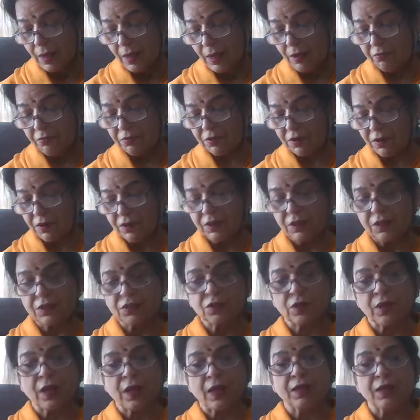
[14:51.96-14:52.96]
After
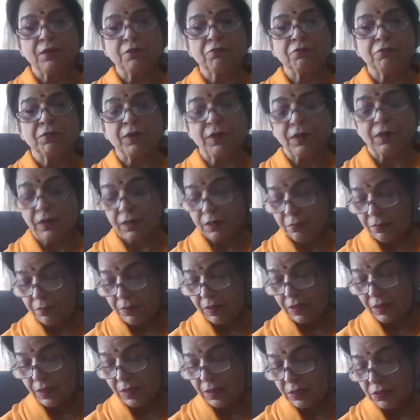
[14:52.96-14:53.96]
this life really
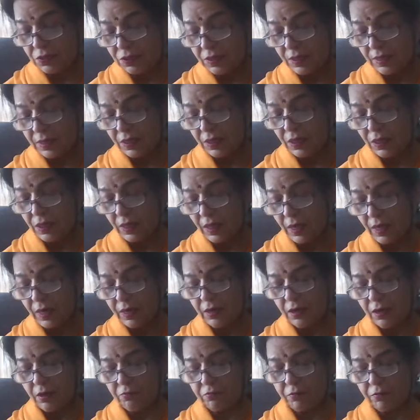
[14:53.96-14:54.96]
means at the
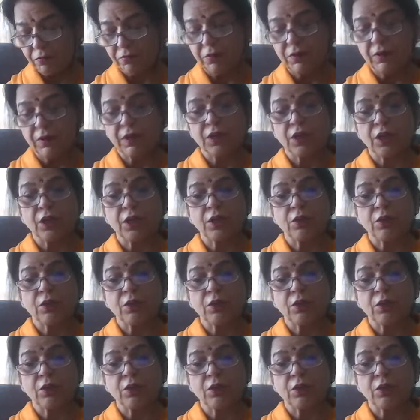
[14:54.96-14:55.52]
end of our